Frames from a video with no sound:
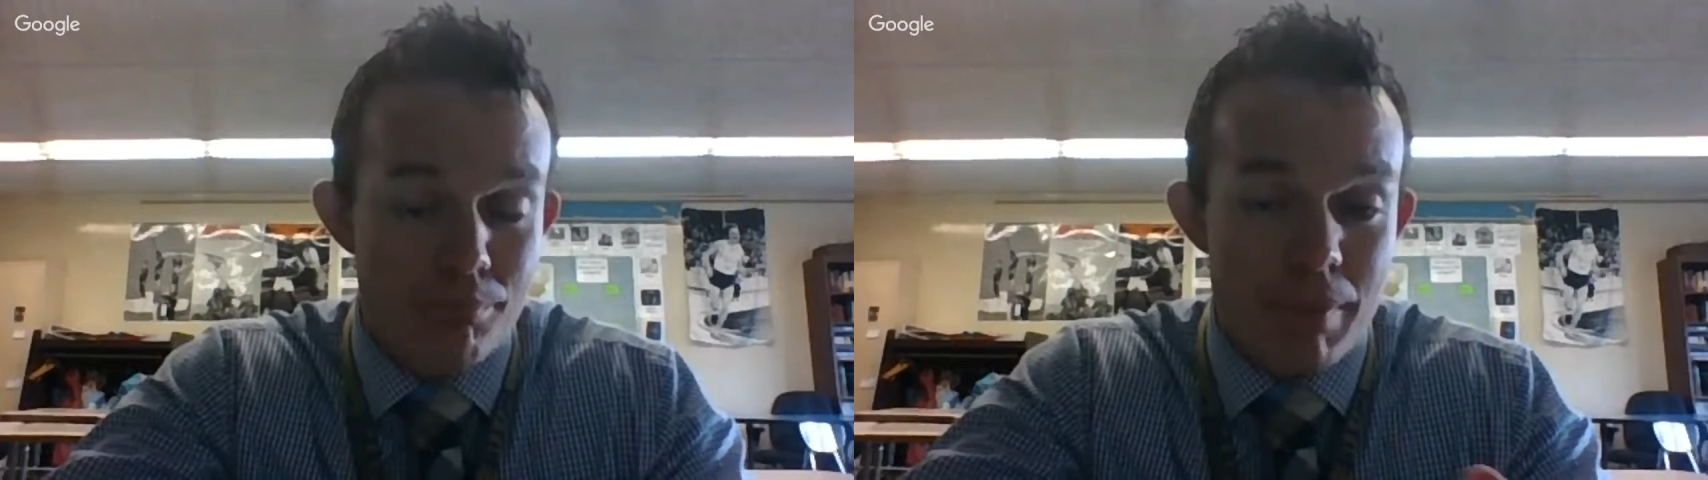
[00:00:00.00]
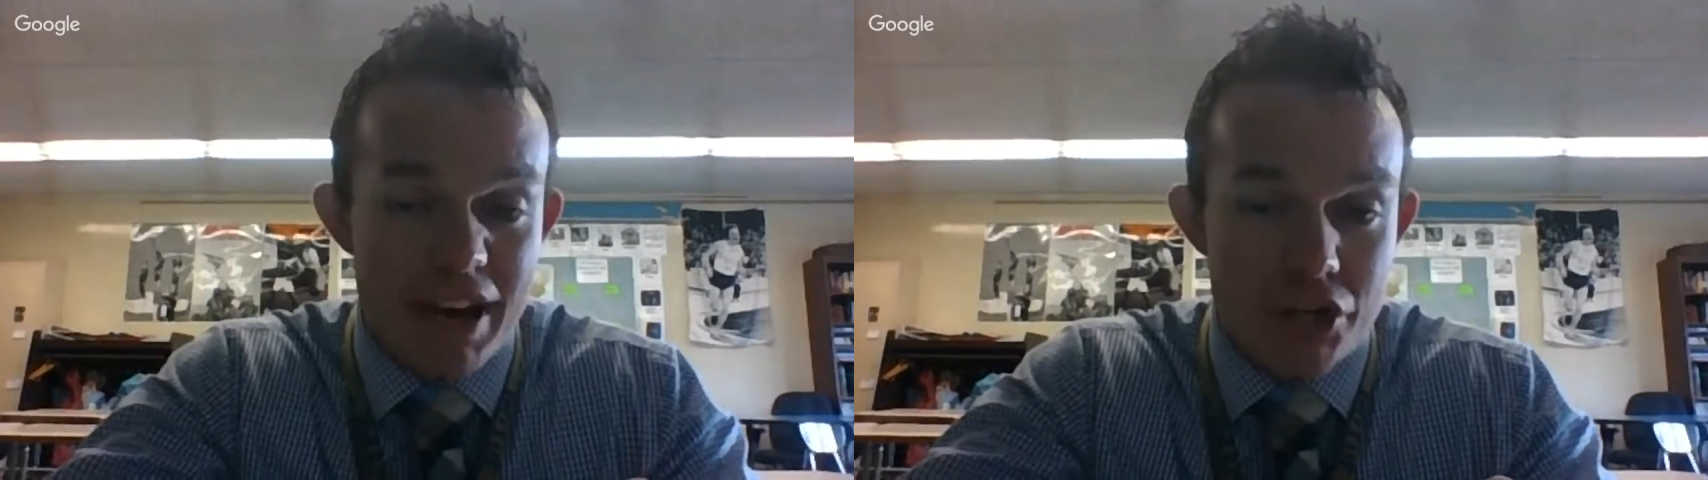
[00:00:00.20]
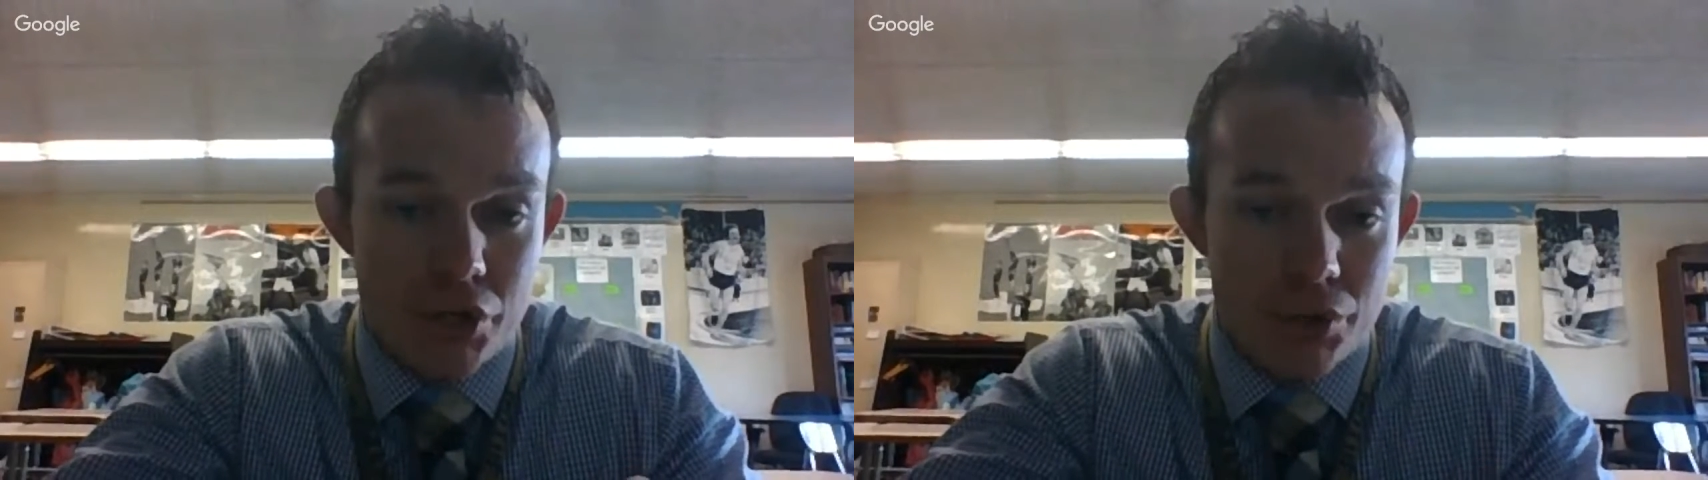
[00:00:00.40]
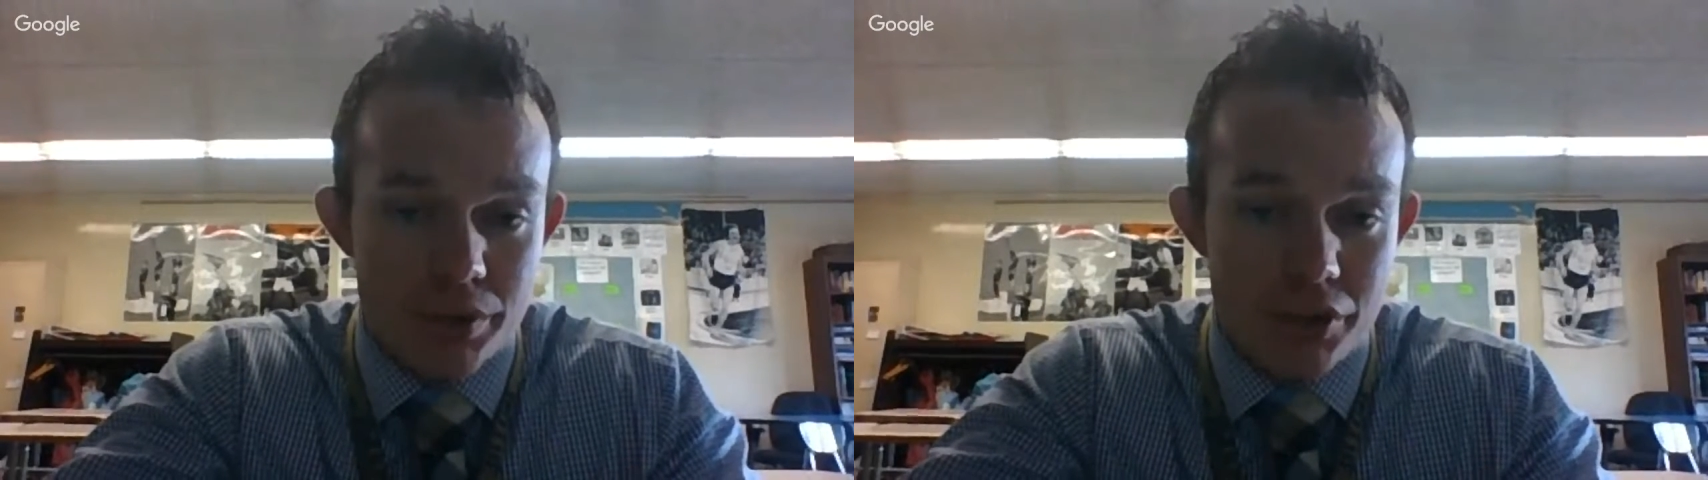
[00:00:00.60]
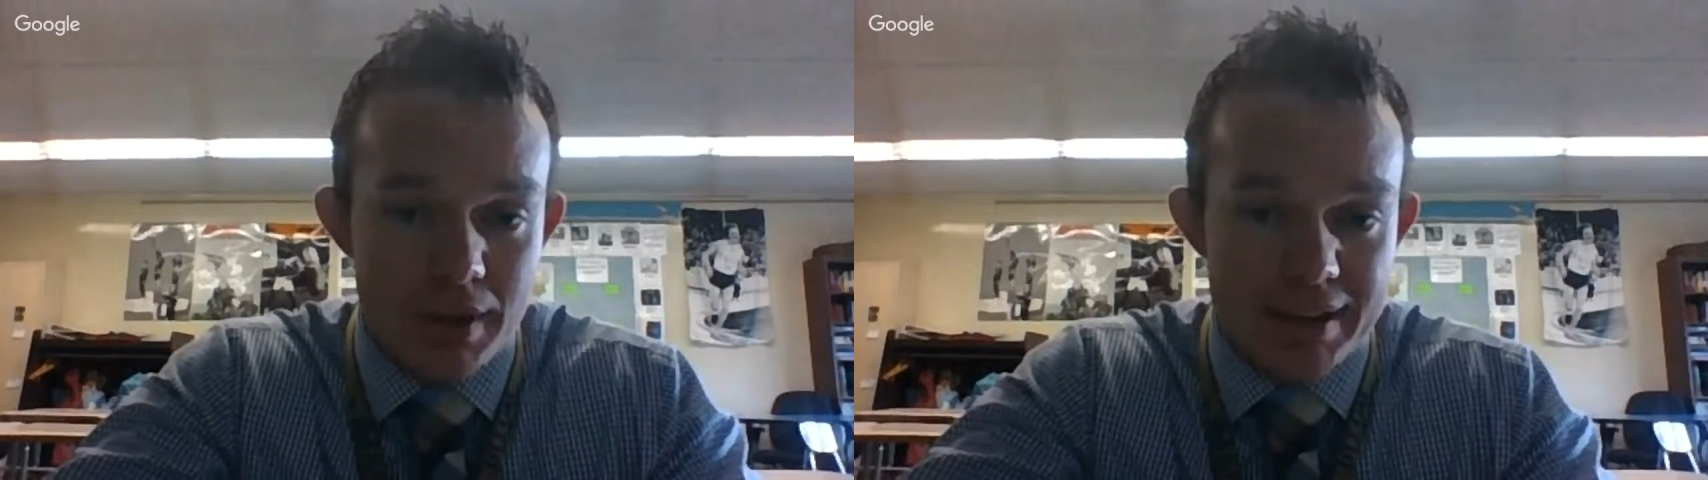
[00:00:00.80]
Make sure you're
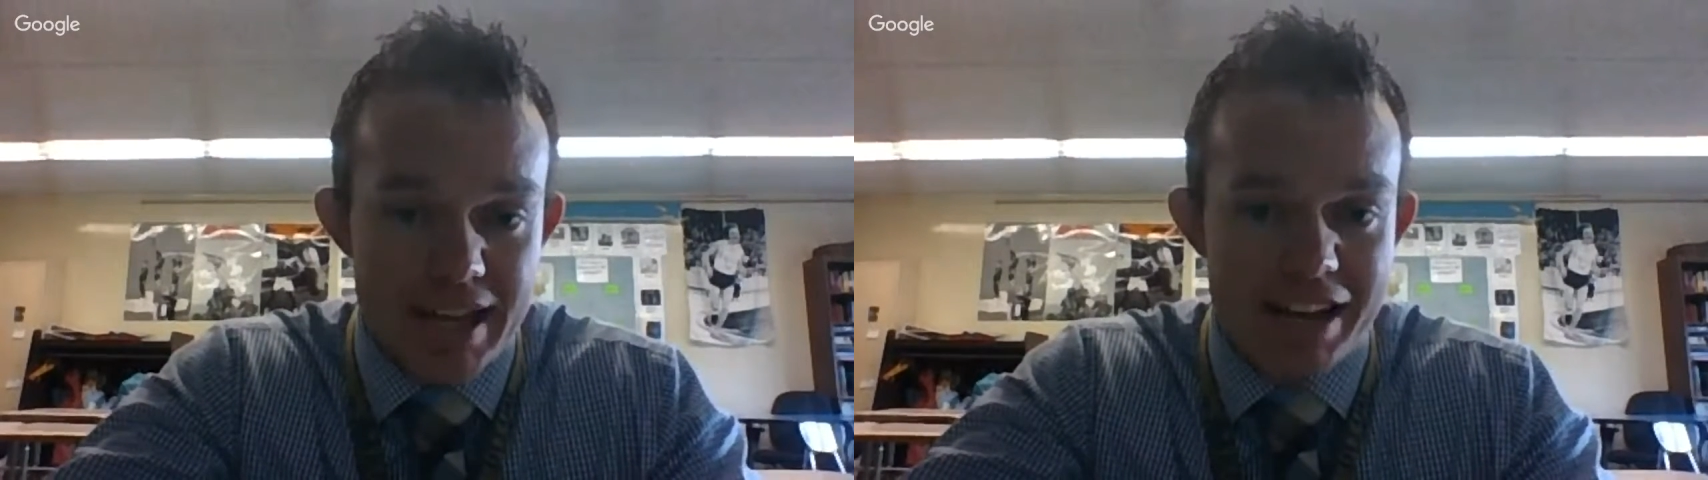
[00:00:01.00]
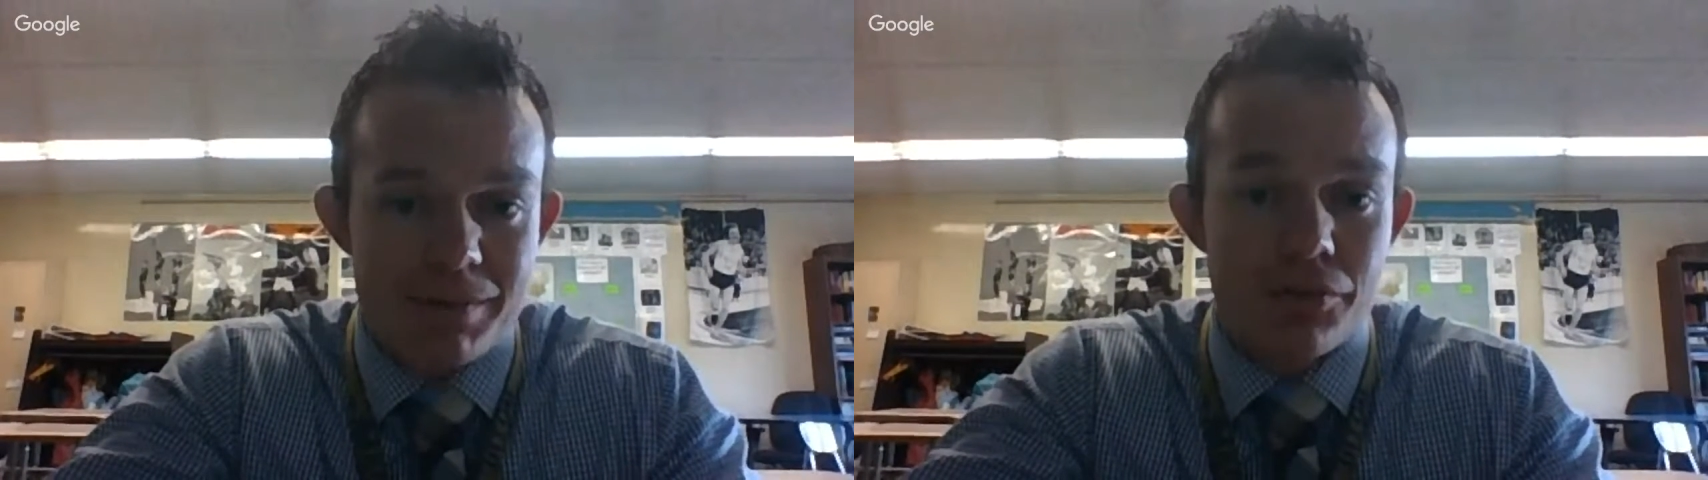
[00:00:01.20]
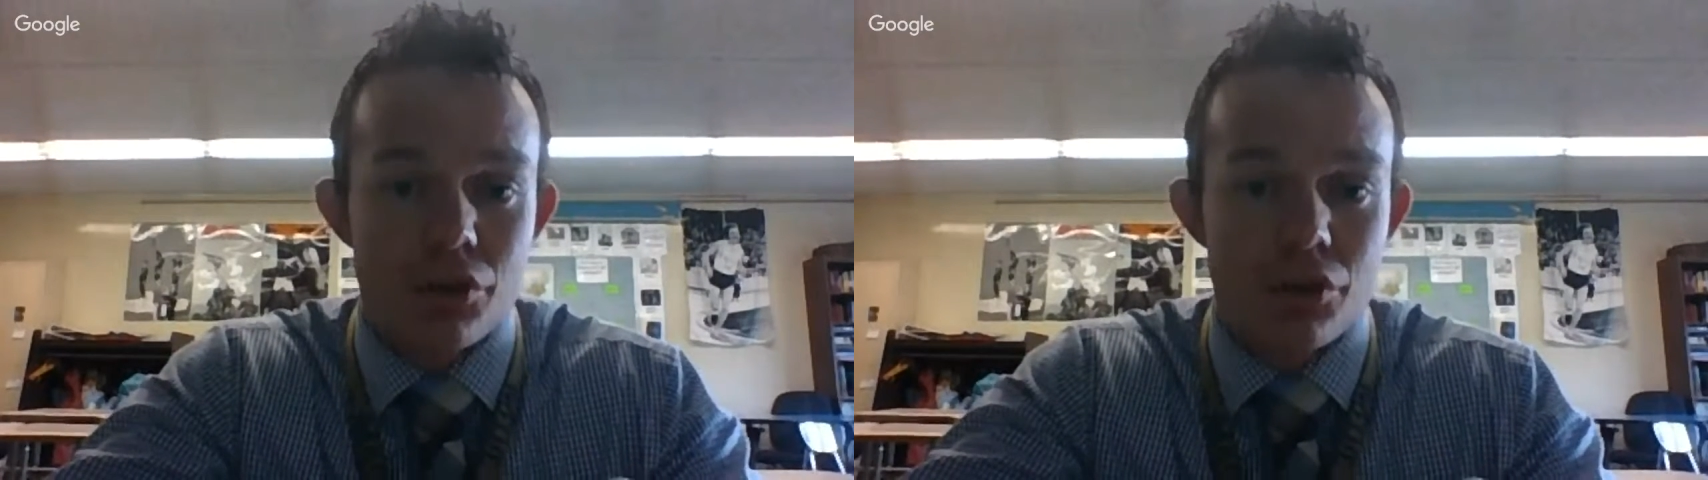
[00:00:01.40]
doing the correct document